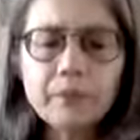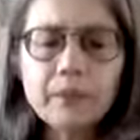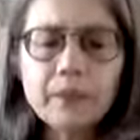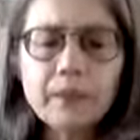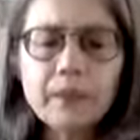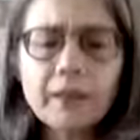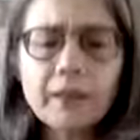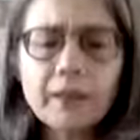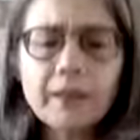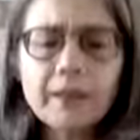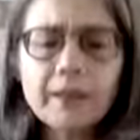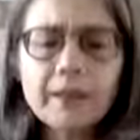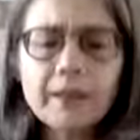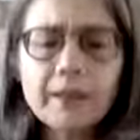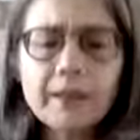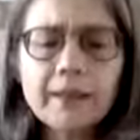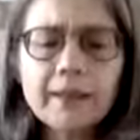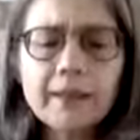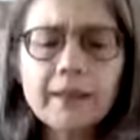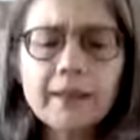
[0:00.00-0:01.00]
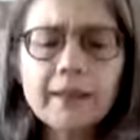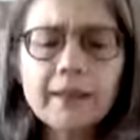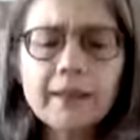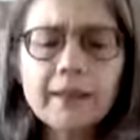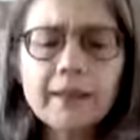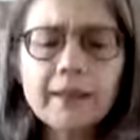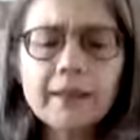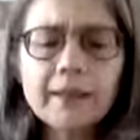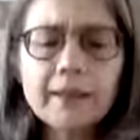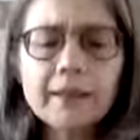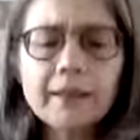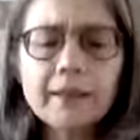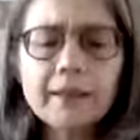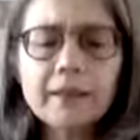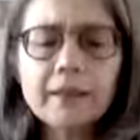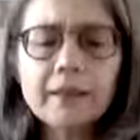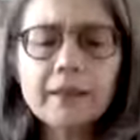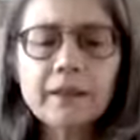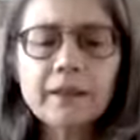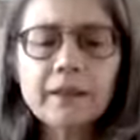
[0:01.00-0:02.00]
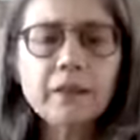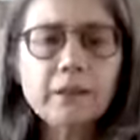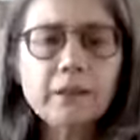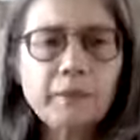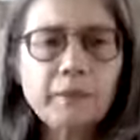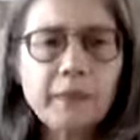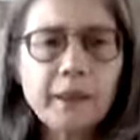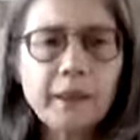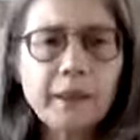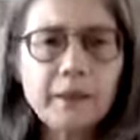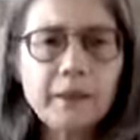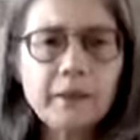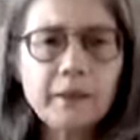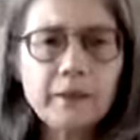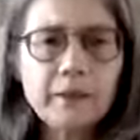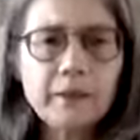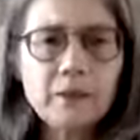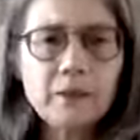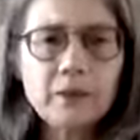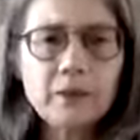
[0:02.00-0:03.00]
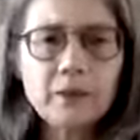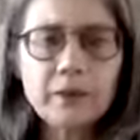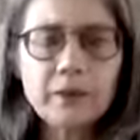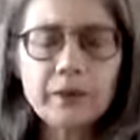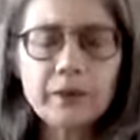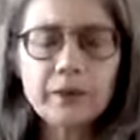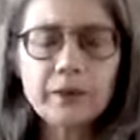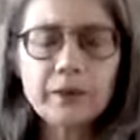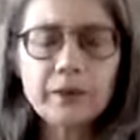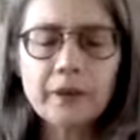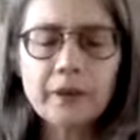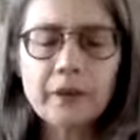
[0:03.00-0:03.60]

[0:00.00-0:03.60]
and it's the catalyst to make decisions.